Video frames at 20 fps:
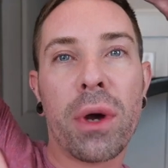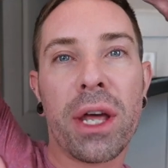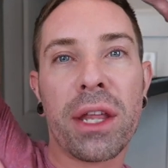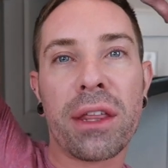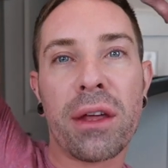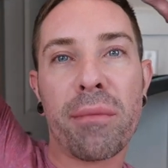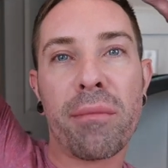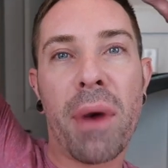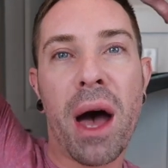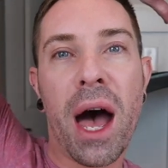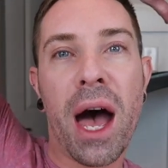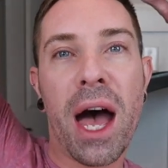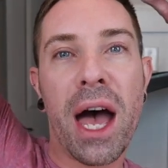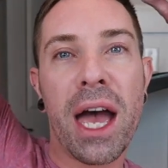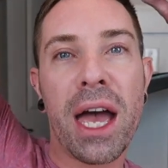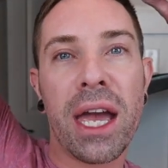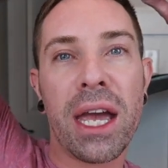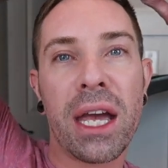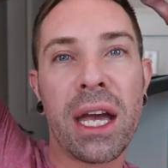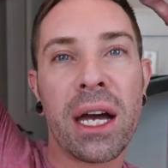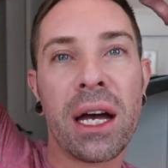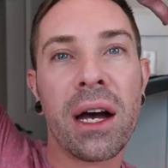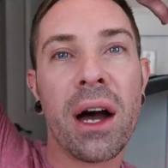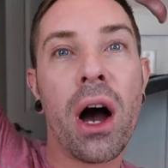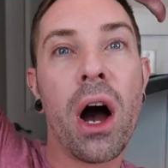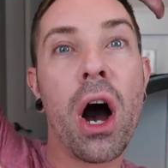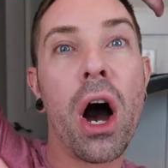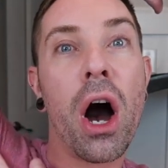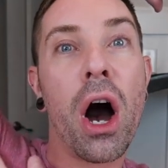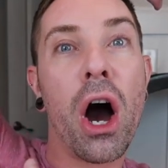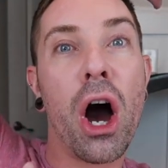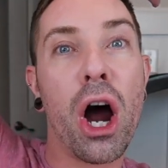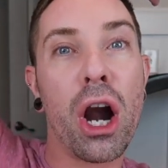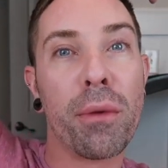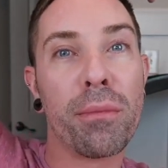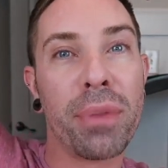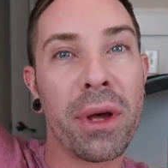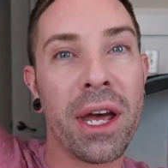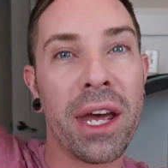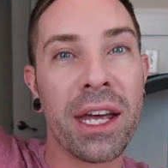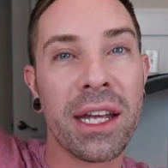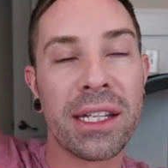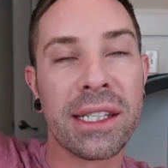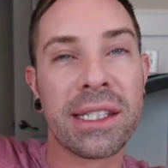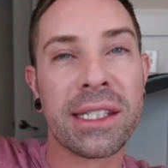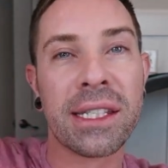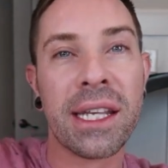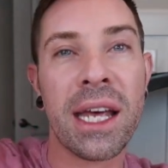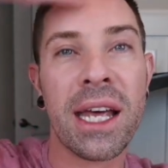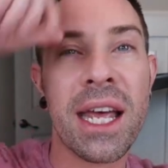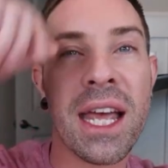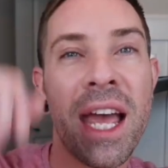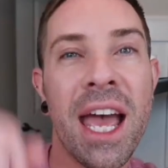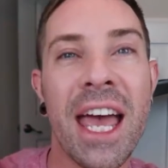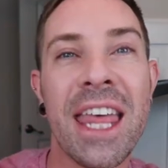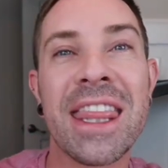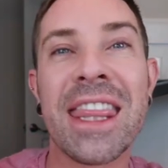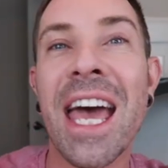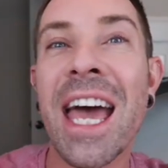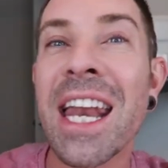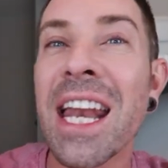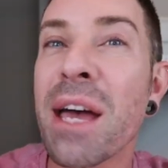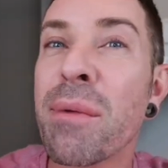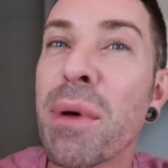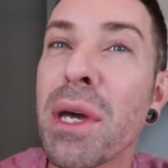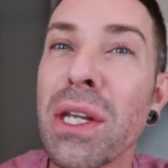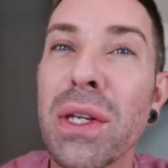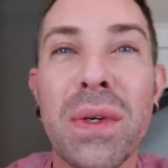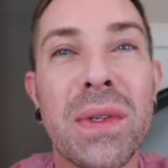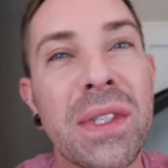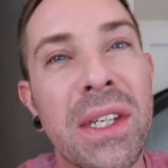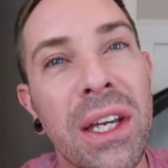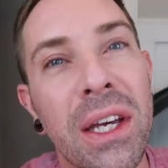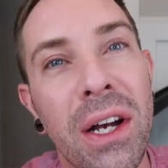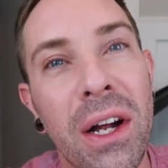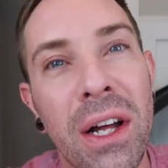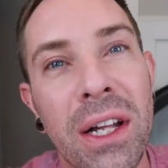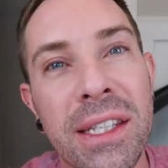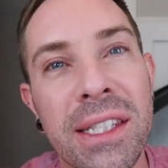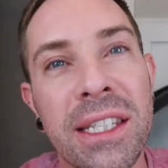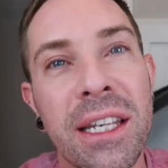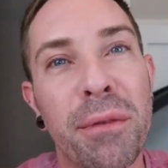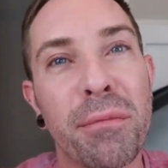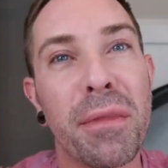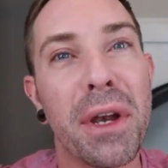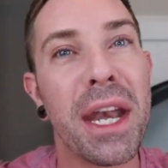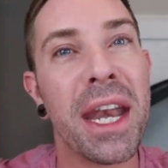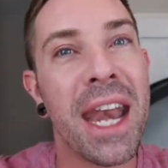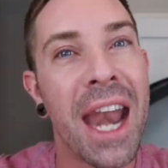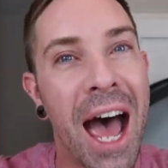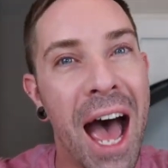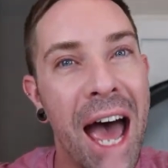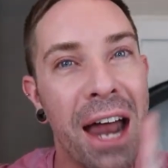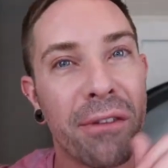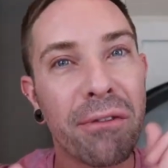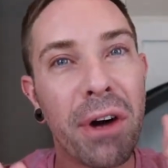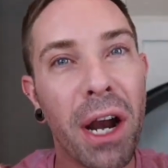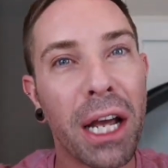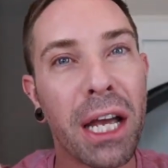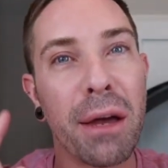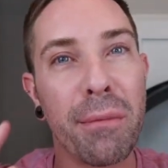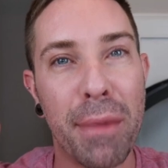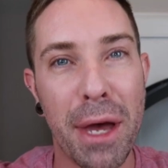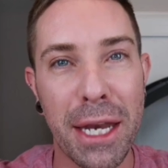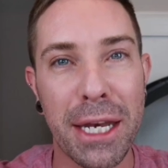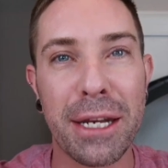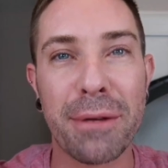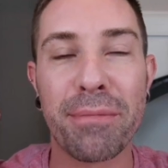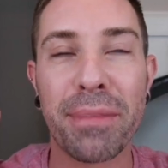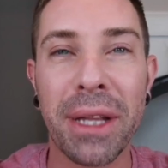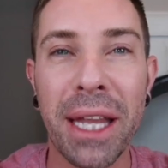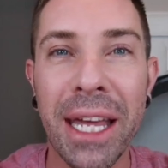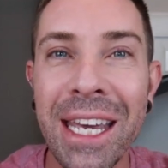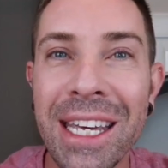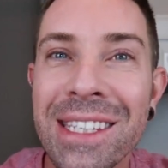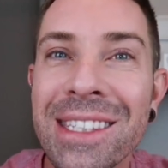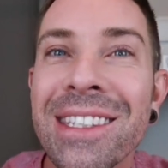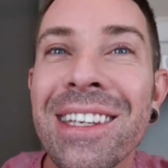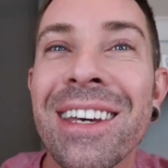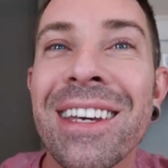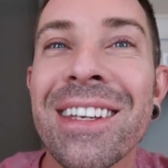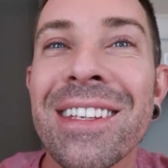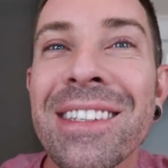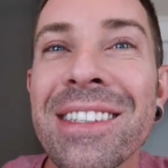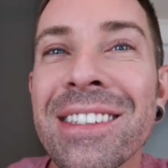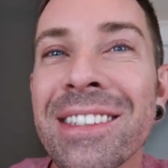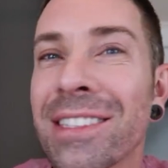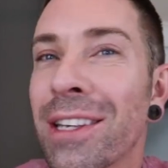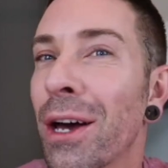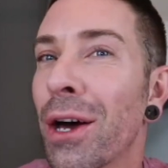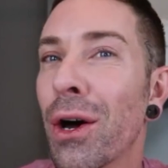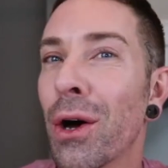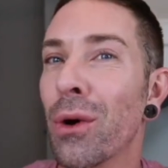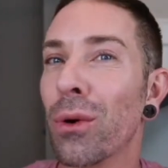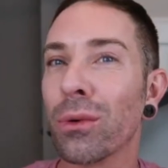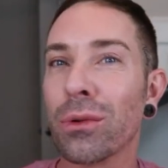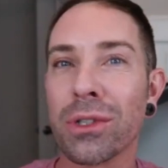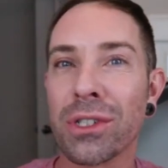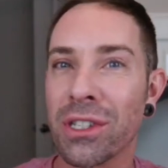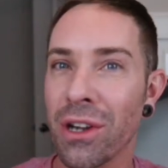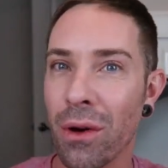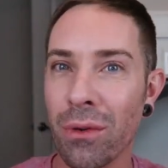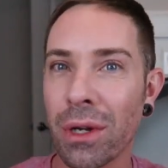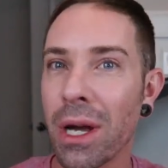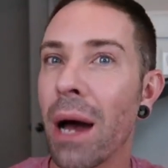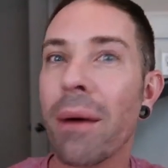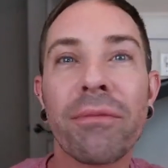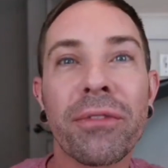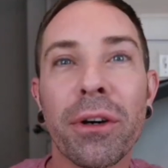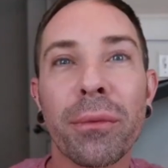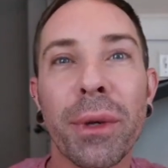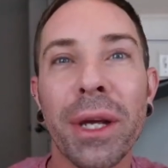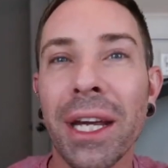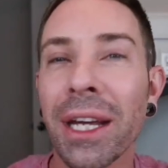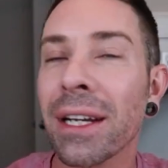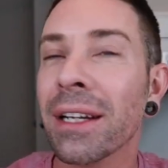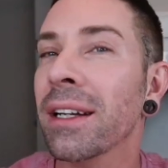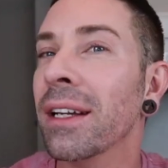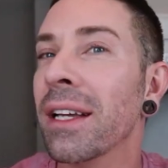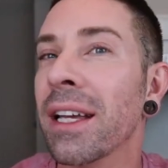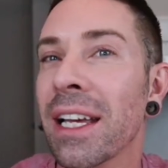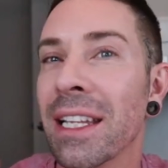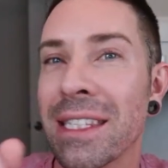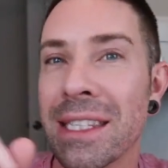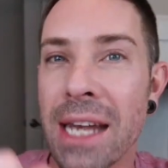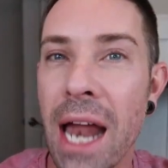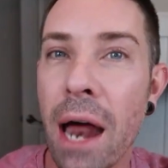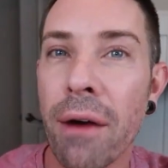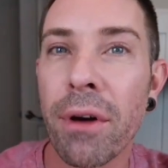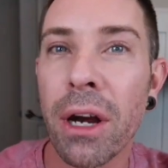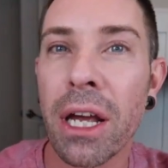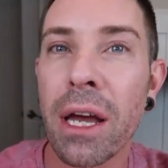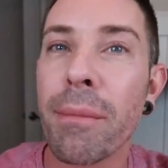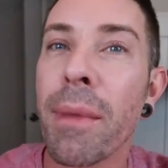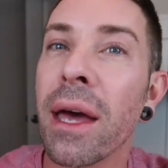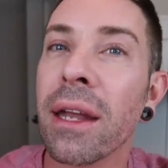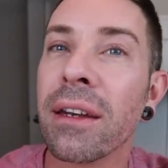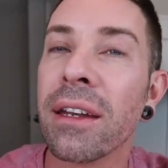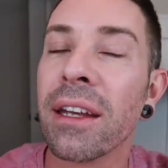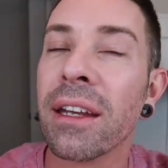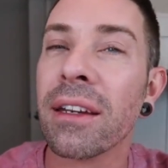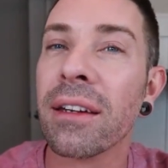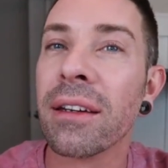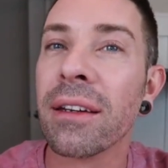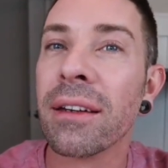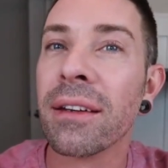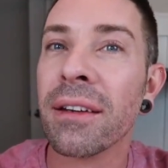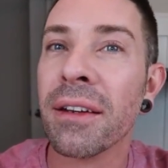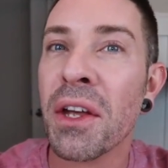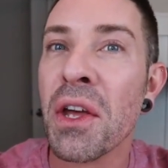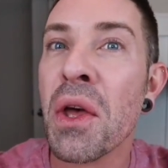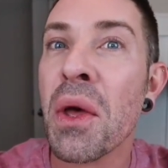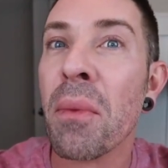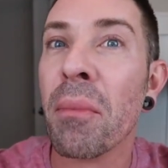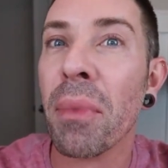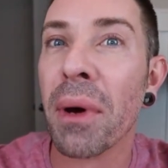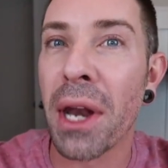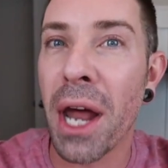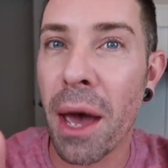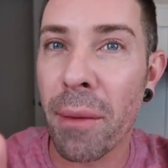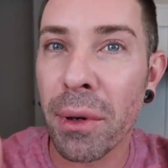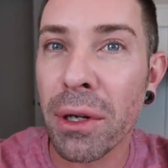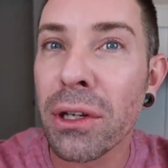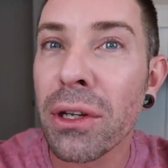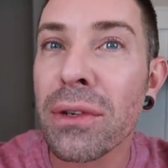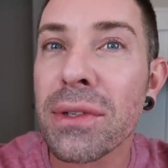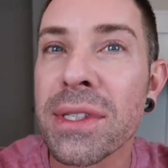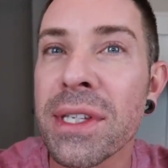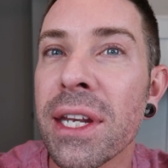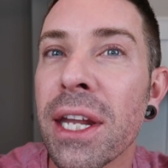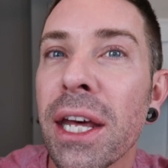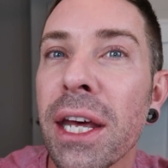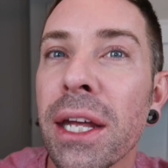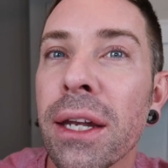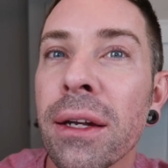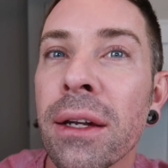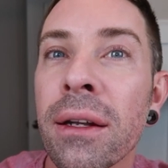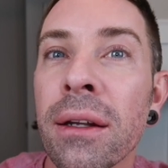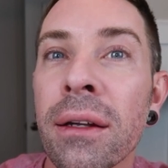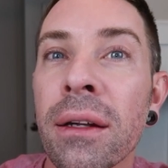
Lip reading: with my armpits, and then I've been using it on some not recommended places, so don't come for me. It's not recommended, but I've been using it